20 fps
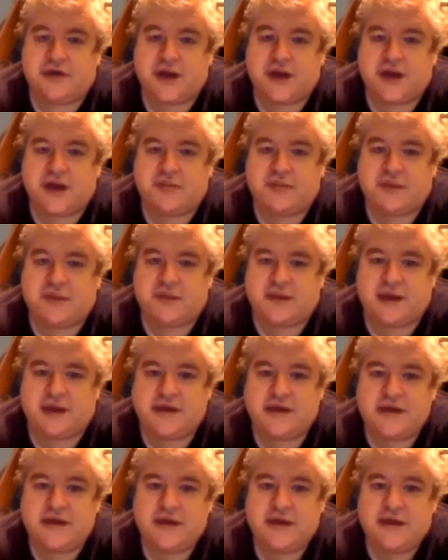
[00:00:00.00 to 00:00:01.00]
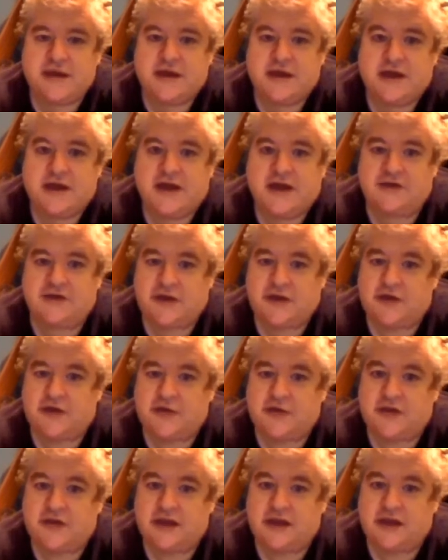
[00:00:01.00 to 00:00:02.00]
right, but then I
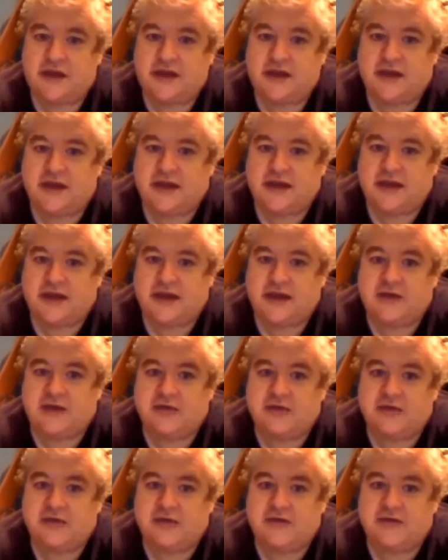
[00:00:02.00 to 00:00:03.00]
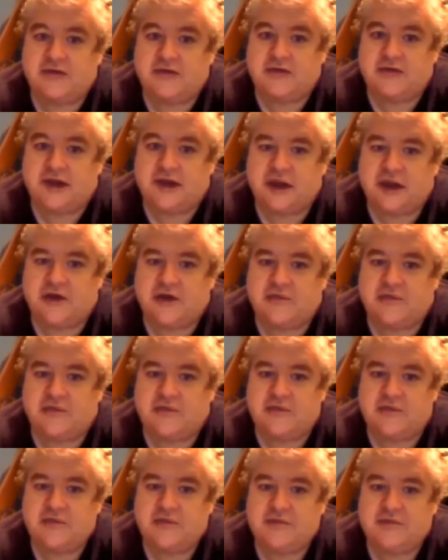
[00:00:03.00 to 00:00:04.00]
started really eating it, and it was terrible.